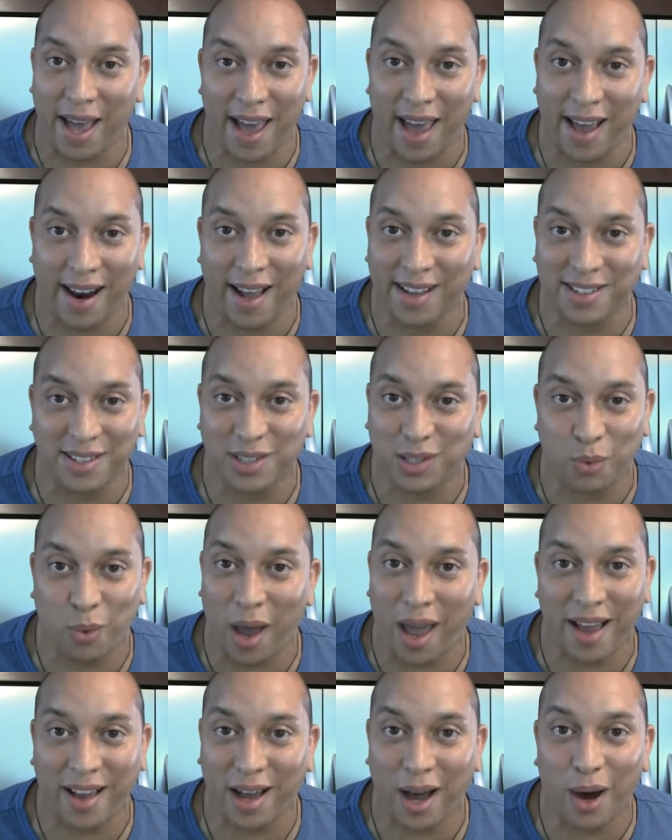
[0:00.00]
man. That's just the
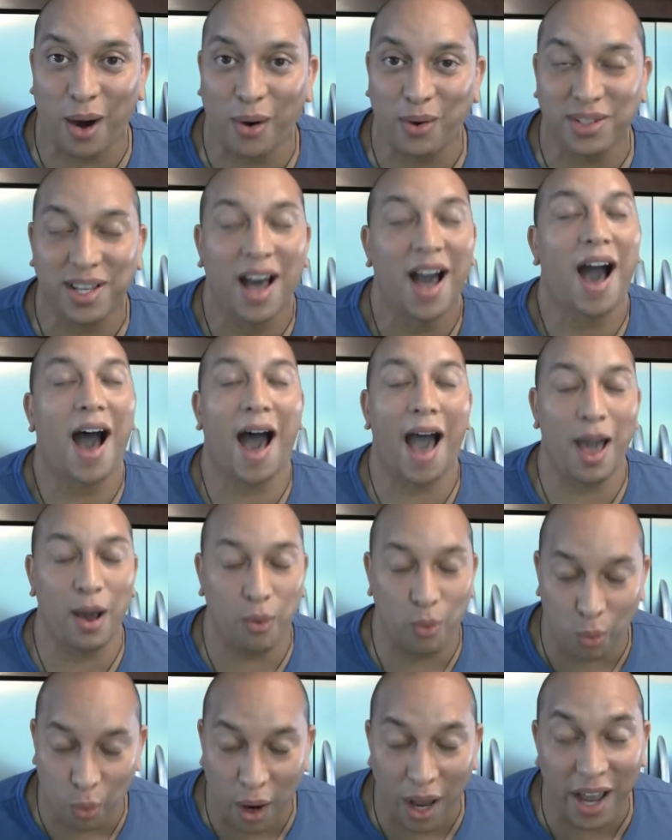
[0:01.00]
way it goes.
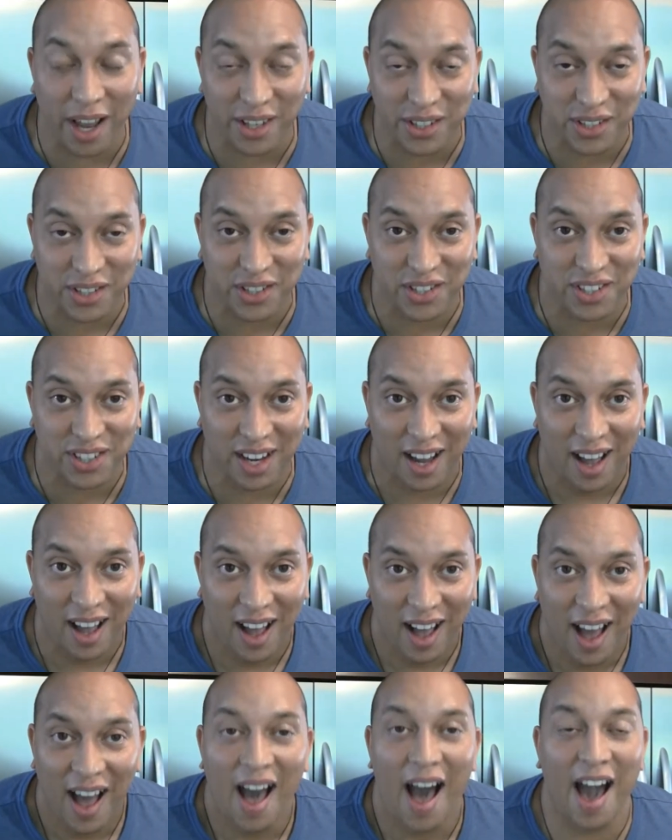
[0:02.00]
I wish
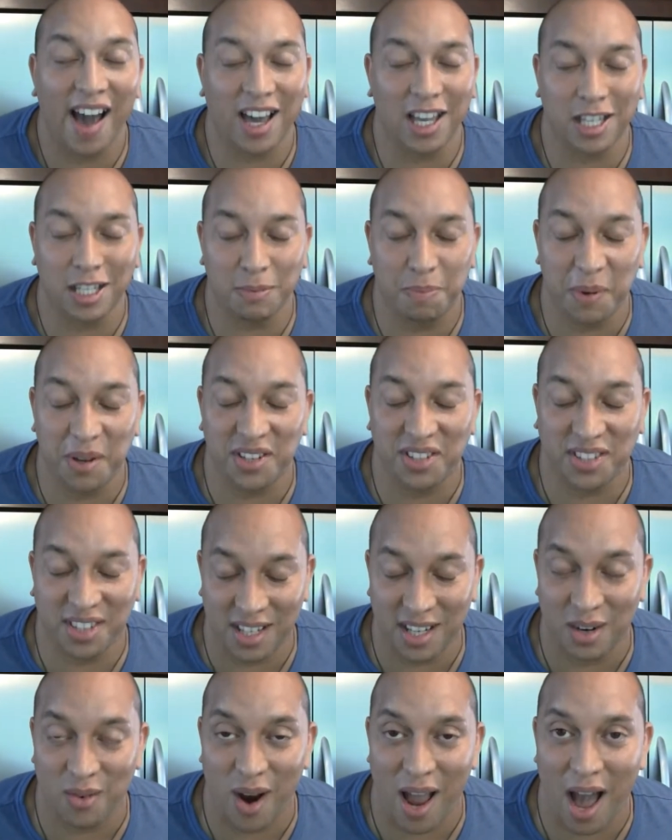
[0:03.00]
I could just be
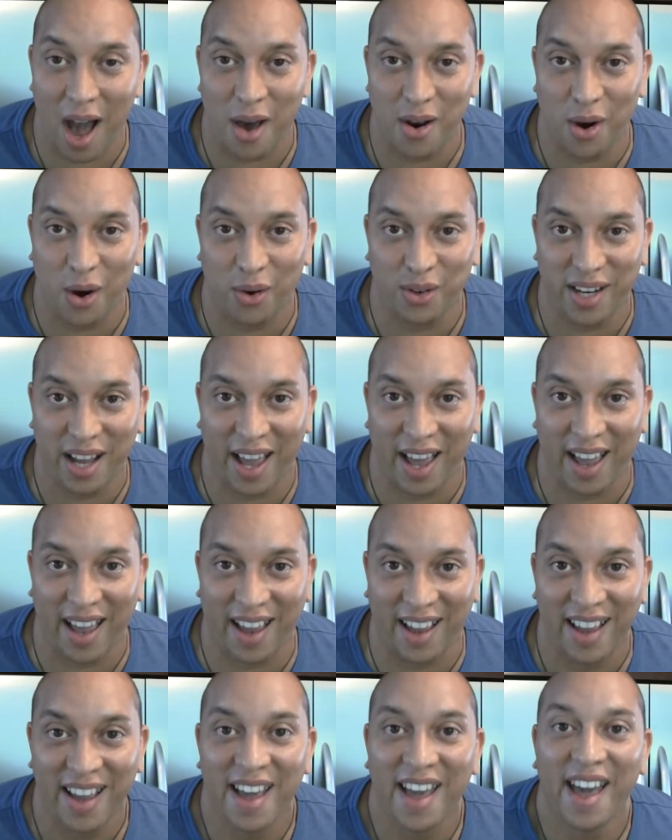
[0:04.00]
sitting around all
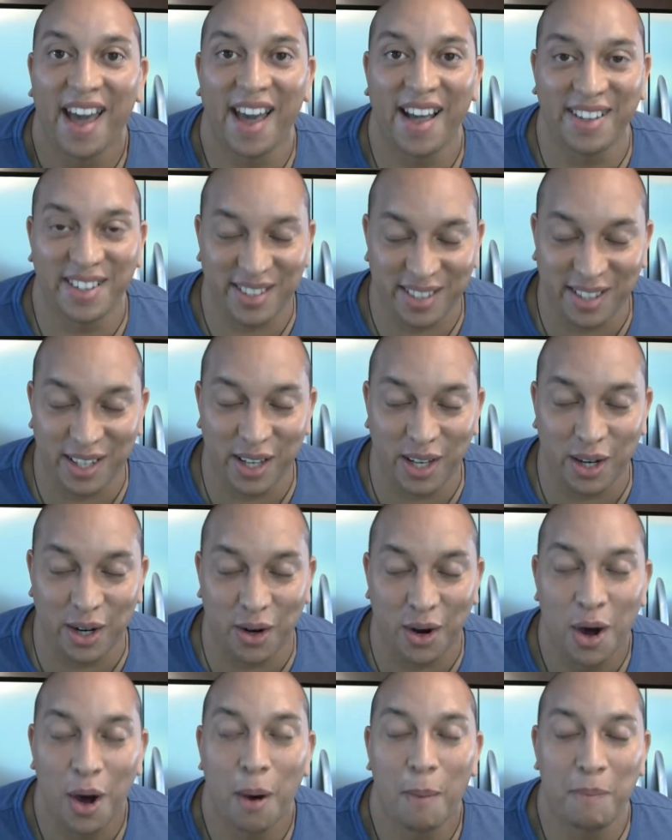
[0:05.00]
day and
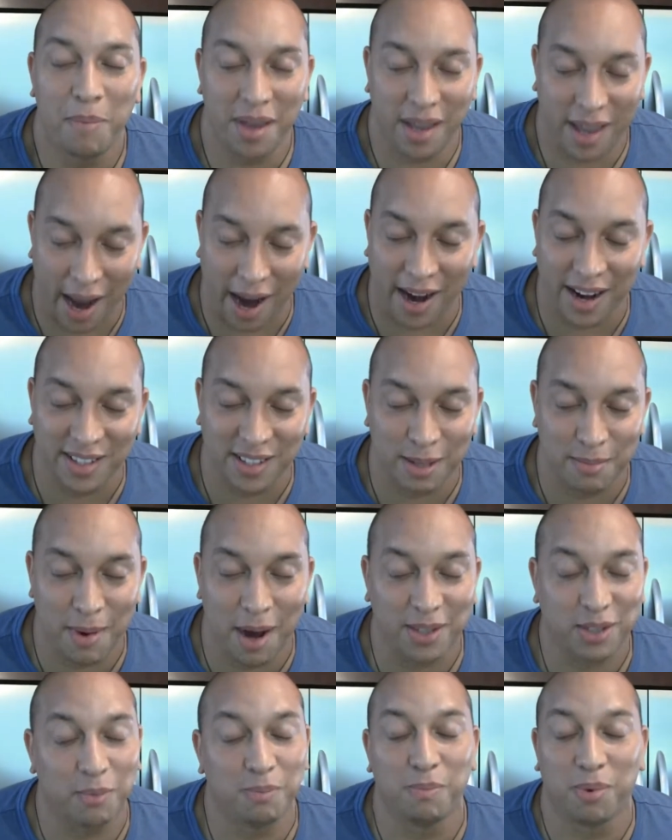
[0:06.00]
still be gaining some
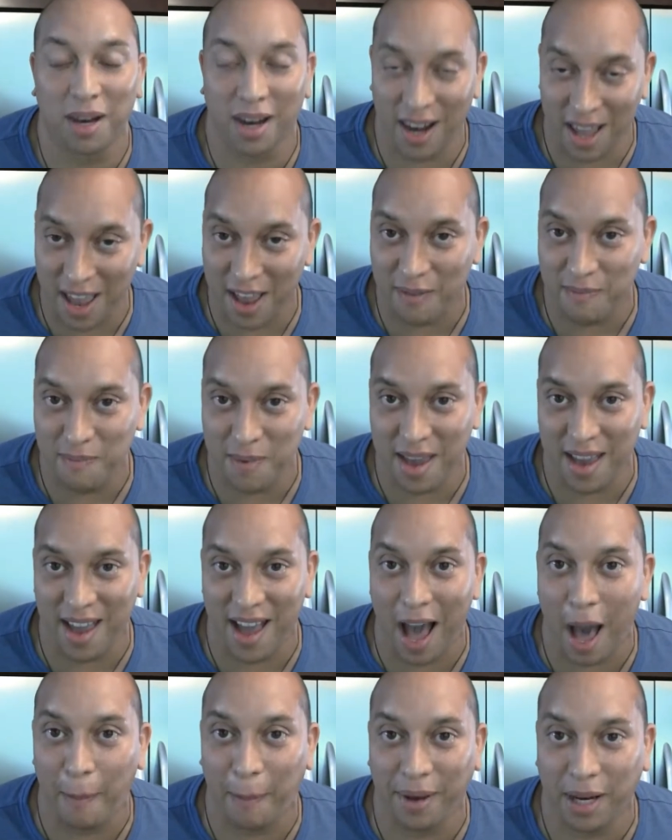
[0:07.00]
muscle. Believe
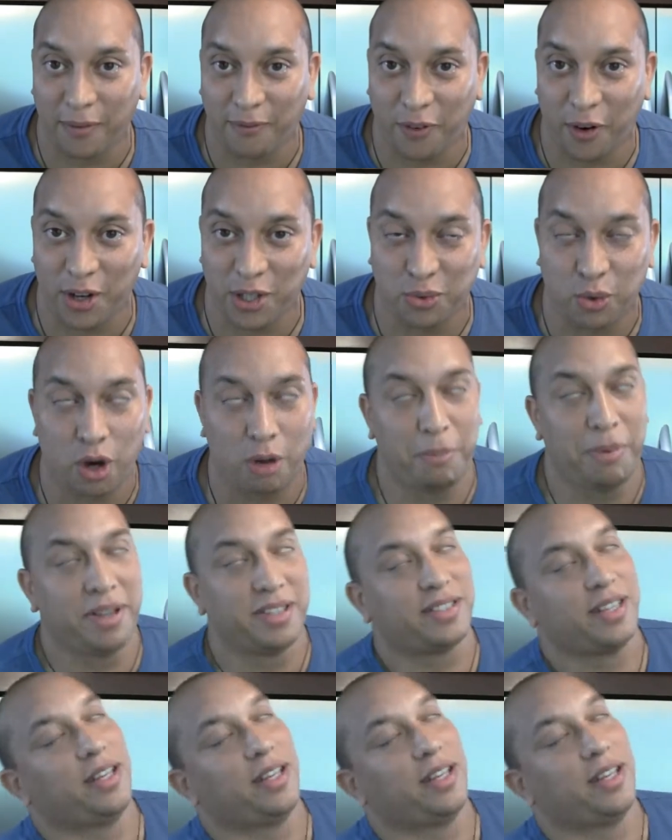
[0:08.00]
me, I'd be the first one to be